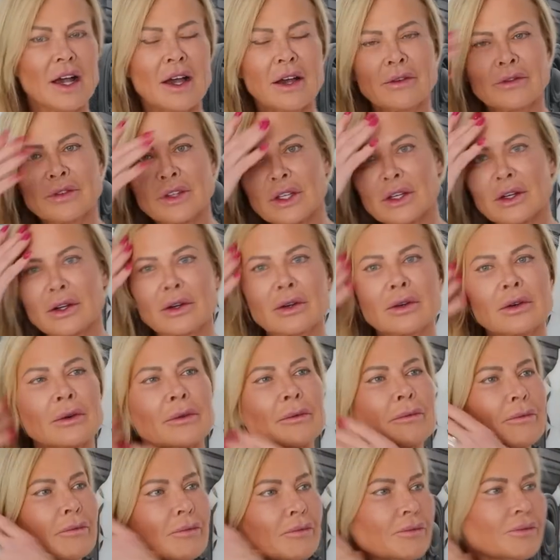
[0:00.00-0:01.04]
of you,
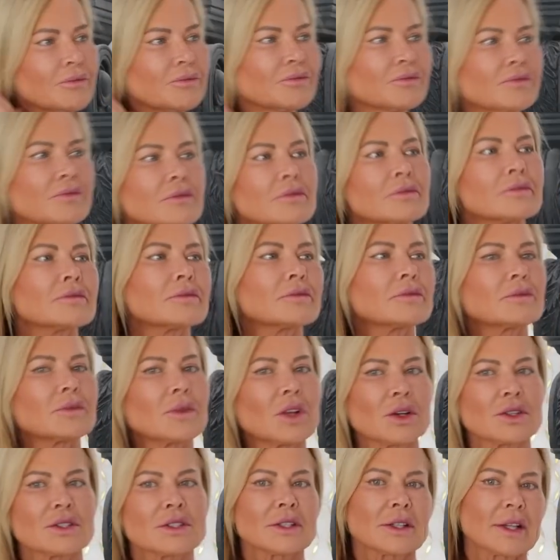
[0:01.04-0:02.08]

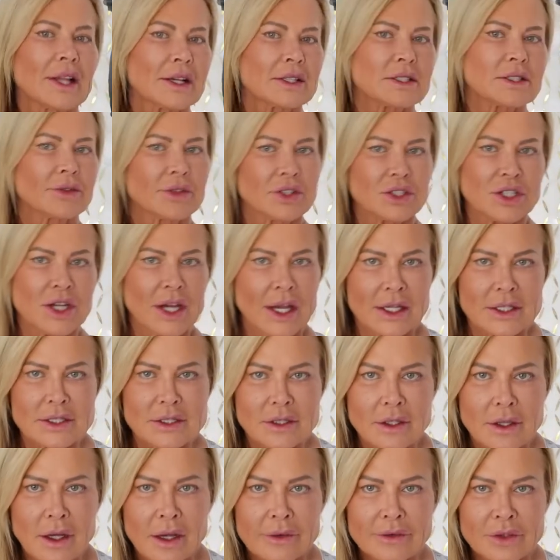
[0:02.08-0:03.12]
there's less of a
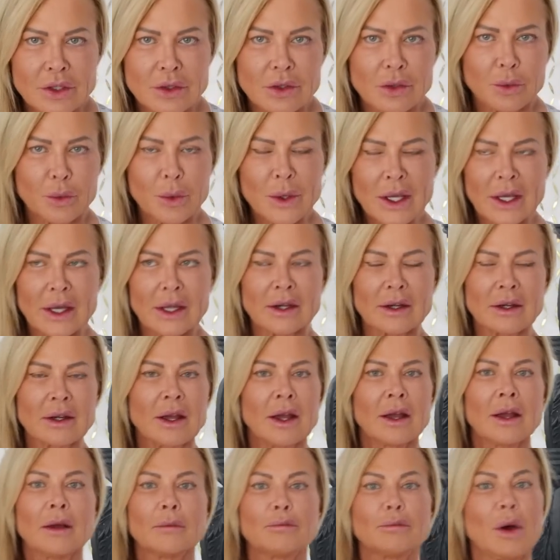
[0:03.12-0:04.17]
chance of you to win.
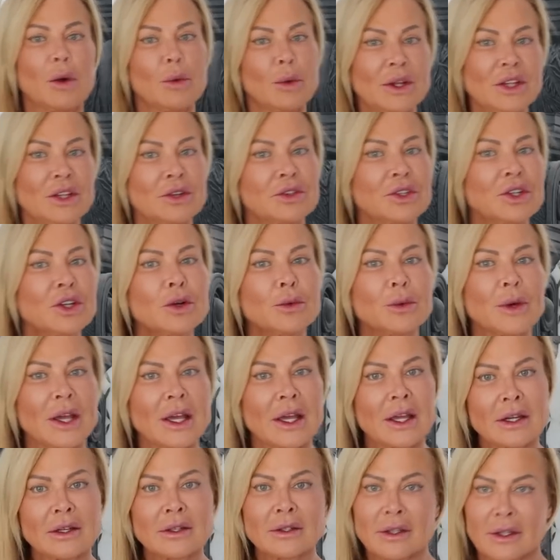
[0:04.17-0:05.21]
But when you do
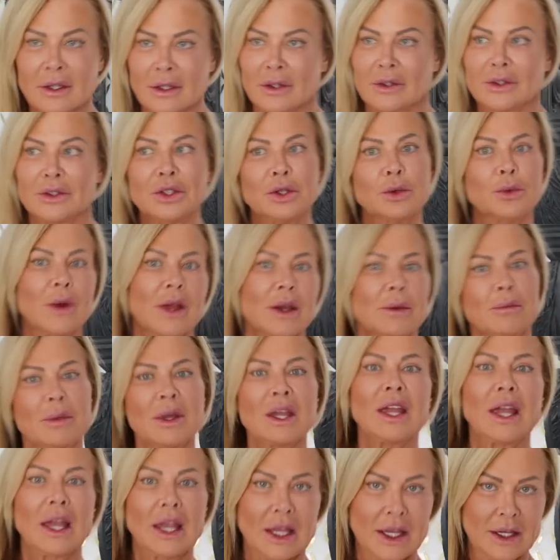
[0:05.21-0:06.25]
win, you win
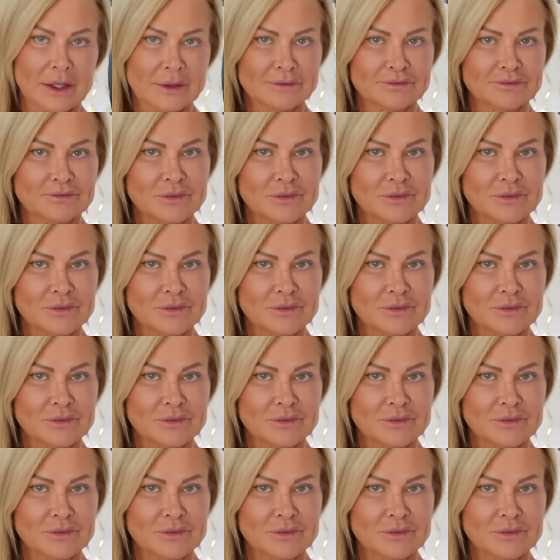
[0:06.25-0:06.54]
big.